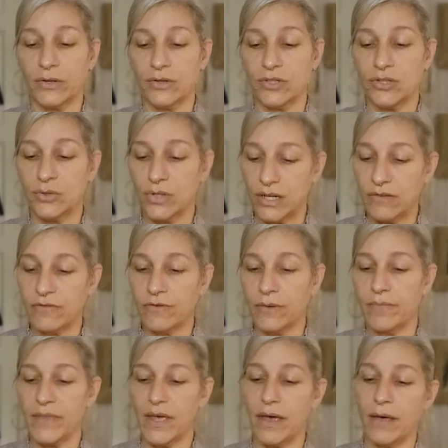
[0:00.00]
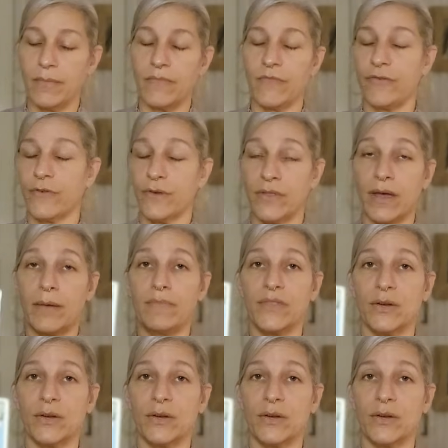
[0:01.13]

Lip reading: you're too good for them.